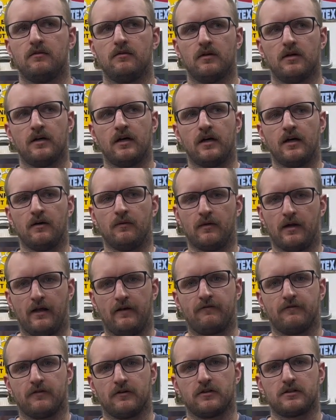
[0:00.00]
when I
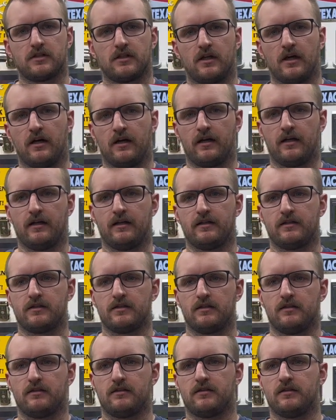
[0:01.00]
first got it
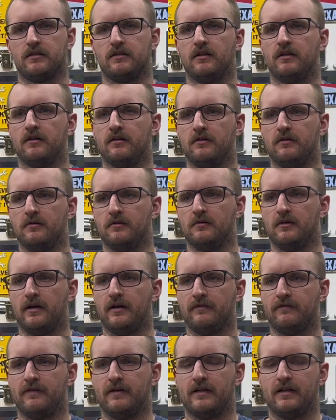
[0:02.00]
to know
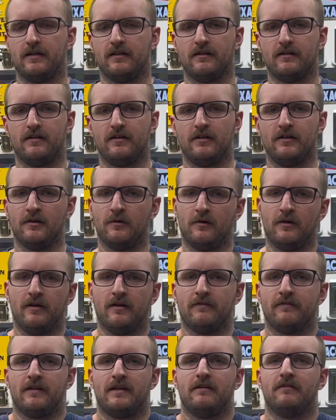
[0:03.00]
if it
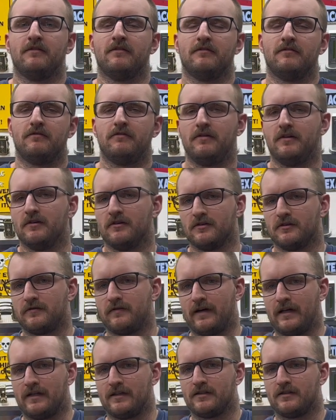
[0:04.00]
even feels
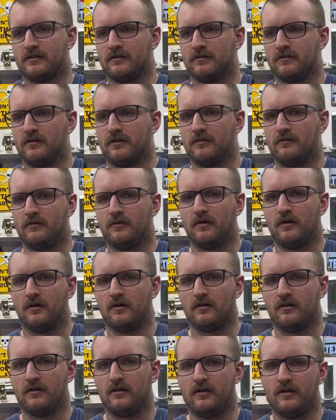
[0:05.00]
faster than,
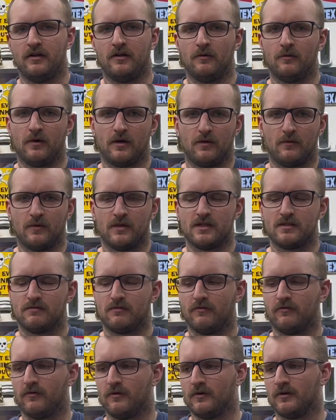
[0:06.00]
what it was
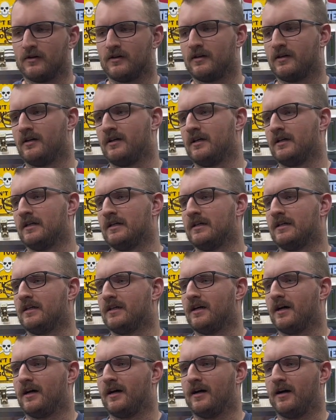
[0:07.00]
before.
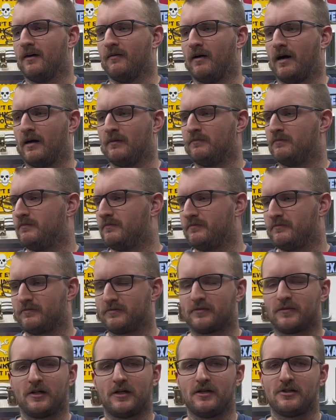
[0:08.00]
I'm
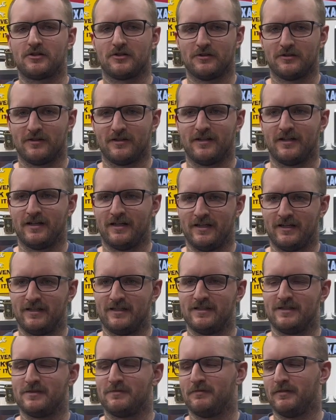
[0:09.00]
pretty sure that it
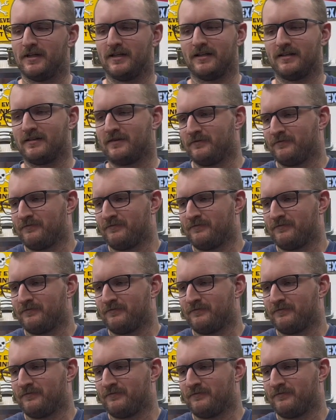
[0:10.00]
is, but